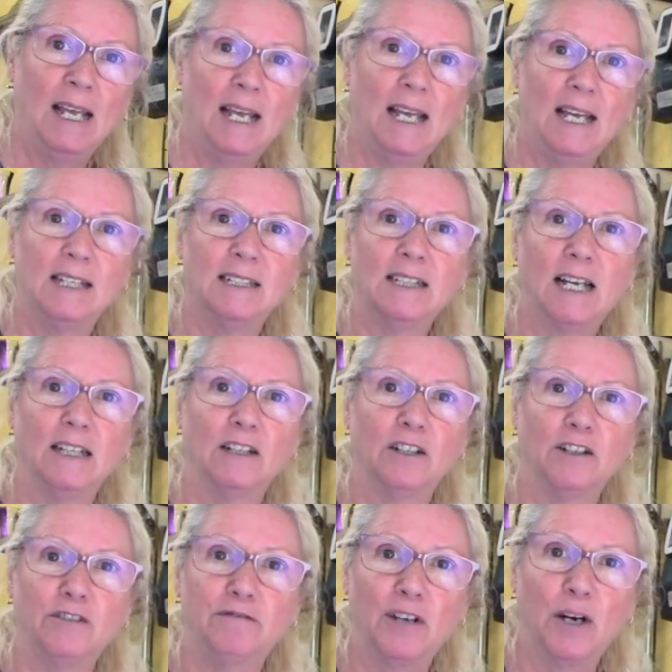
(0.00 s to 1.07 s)
And I
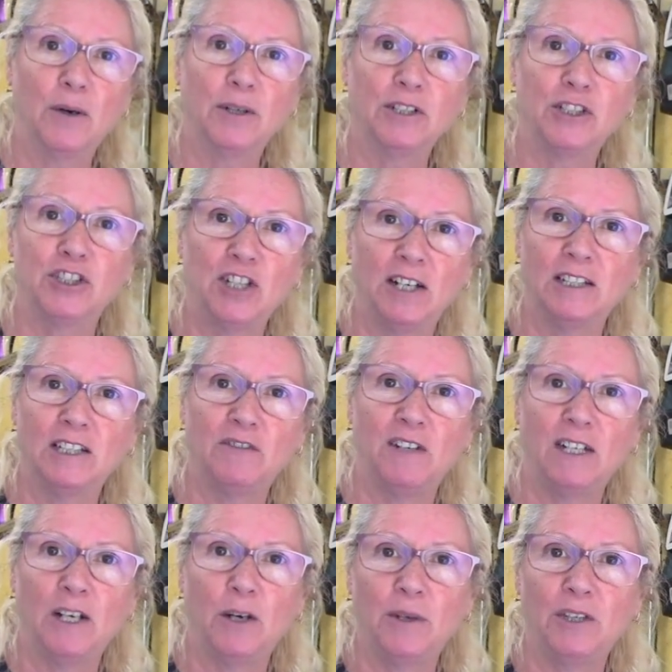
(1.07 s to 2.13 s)
look forward to sharing this
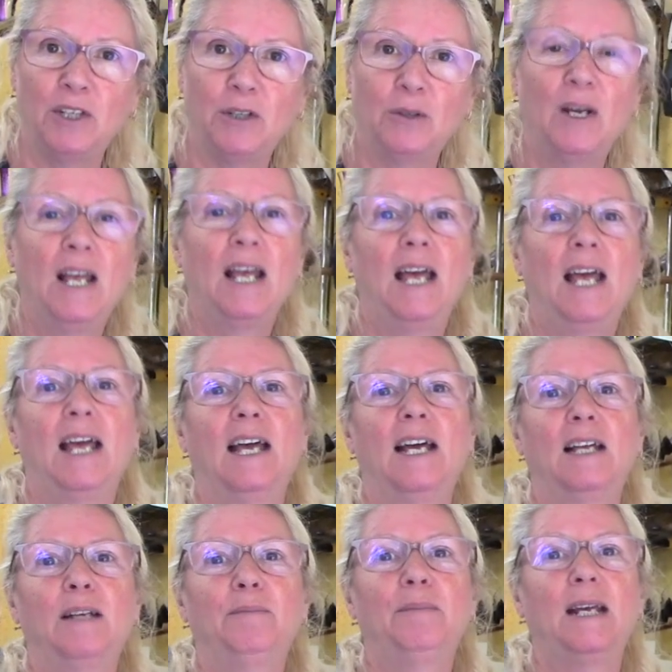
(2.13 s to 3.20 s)
video with you
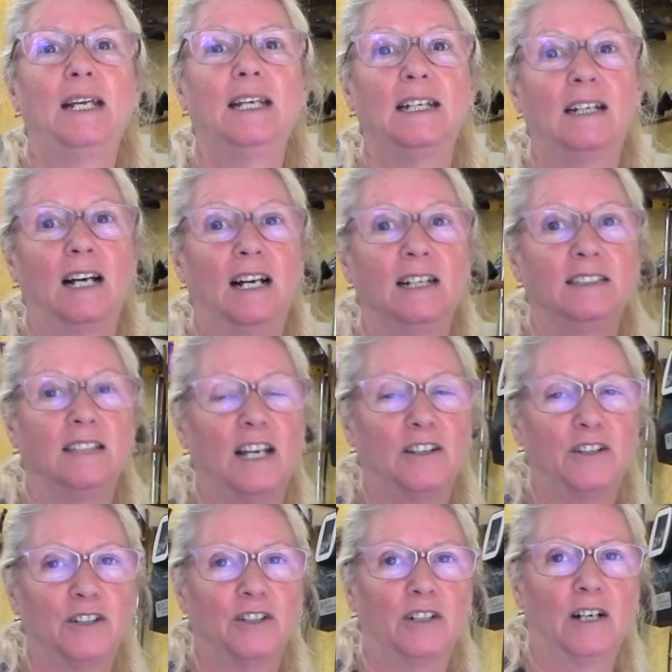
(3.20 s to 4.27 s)
and making
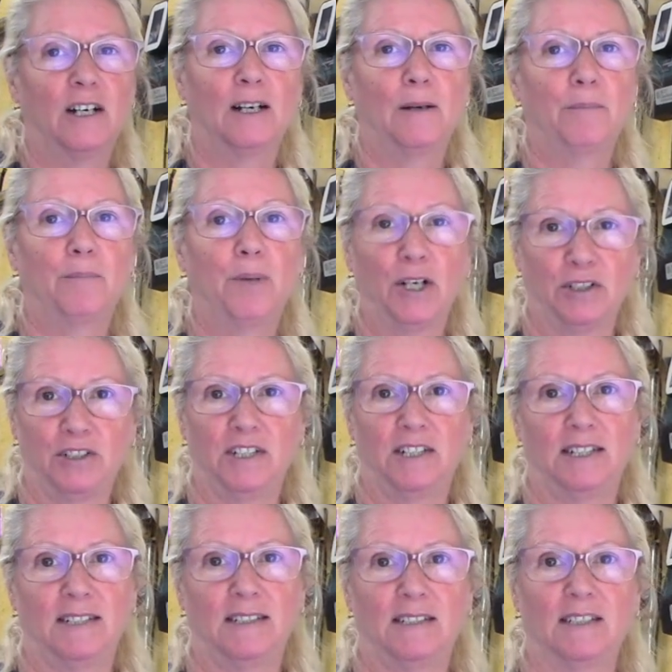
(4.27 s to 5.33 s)
another part to
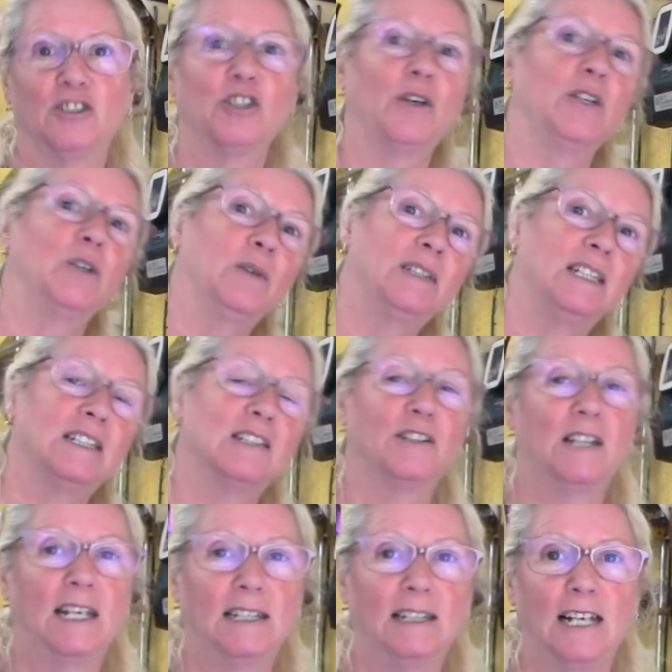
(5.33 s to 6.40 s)
this and show you what these look
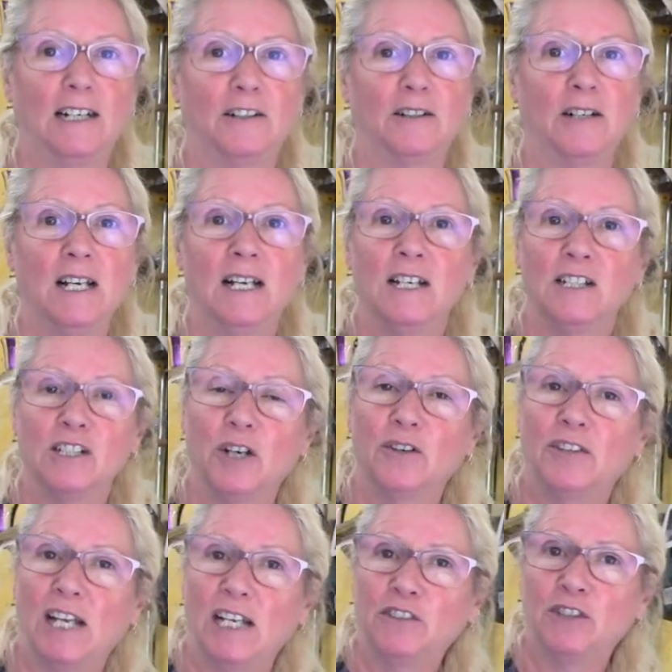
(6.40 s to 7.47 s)
like later. So
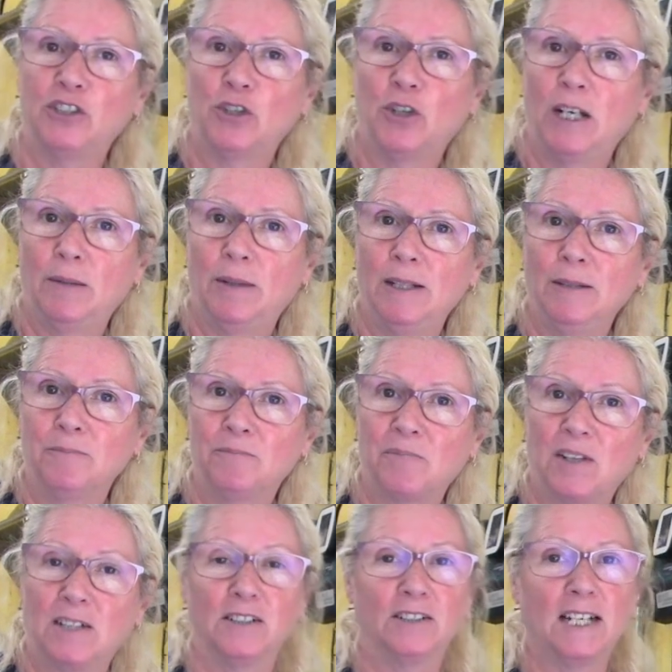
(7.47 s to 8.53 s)
thanks for joining me.
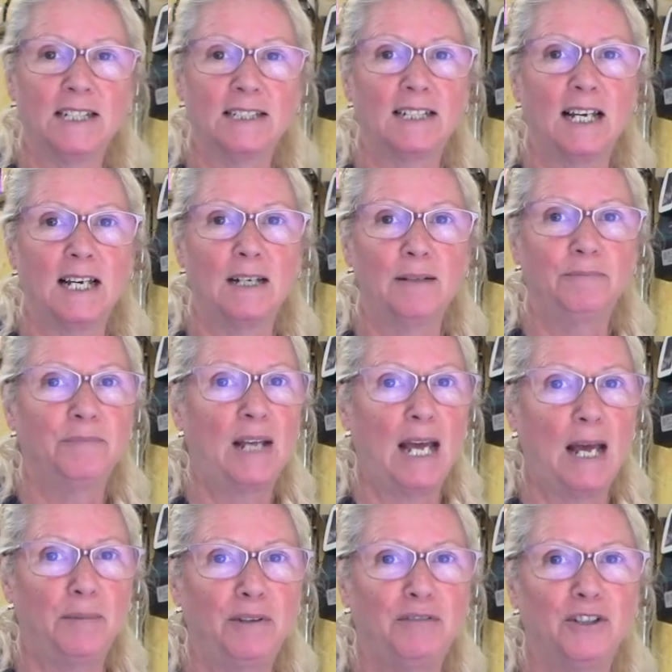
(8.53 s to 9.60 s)
Until next time,
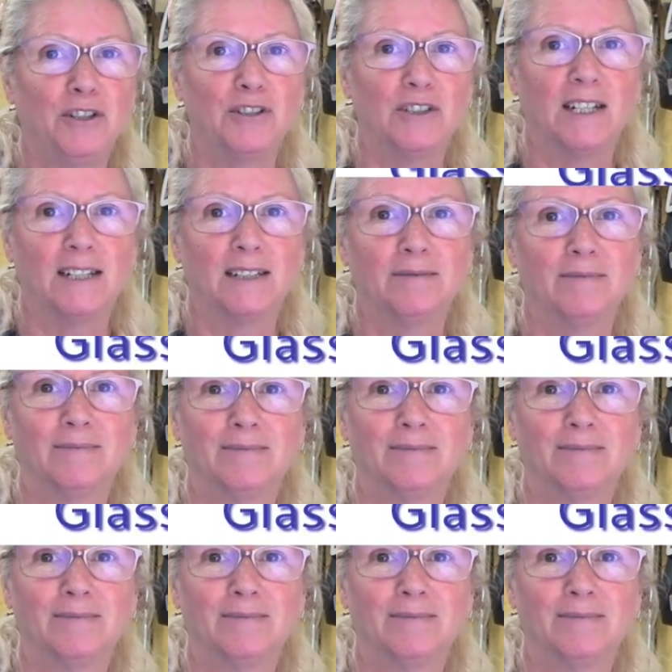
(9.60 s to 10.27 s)
happy fusing.